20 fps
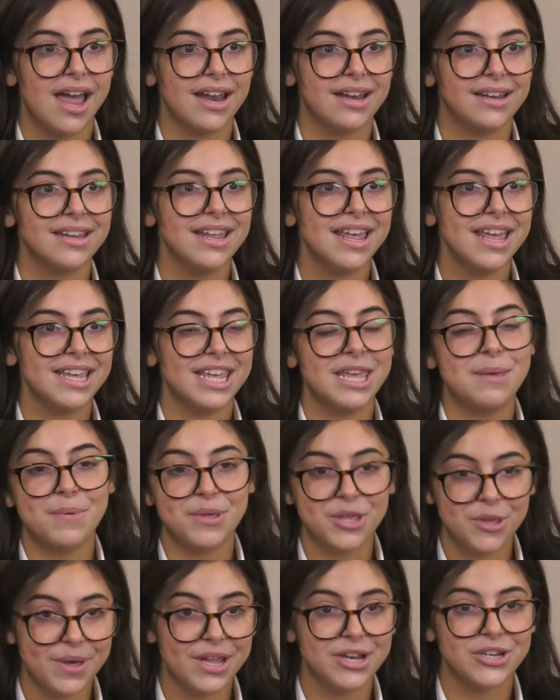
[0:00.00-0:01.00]
and
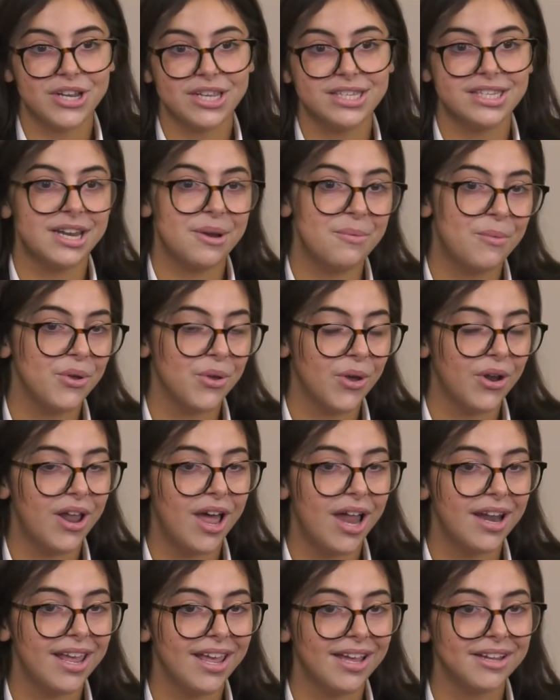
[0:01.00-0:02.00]
keeping you interested in what you're
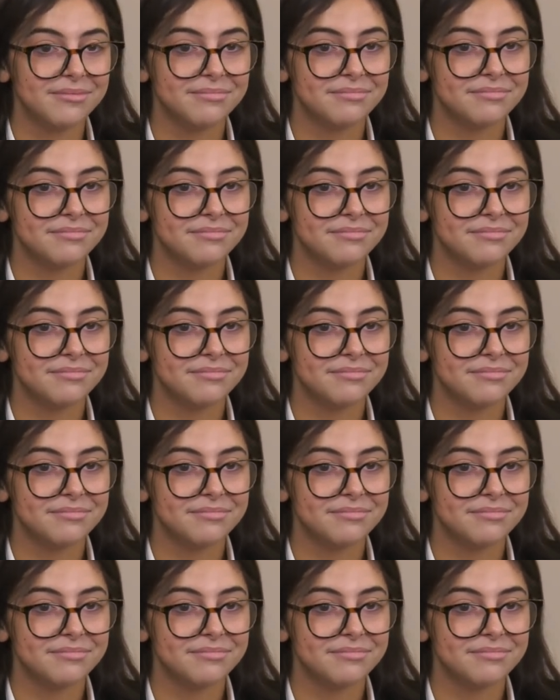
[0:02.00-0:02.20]
learning.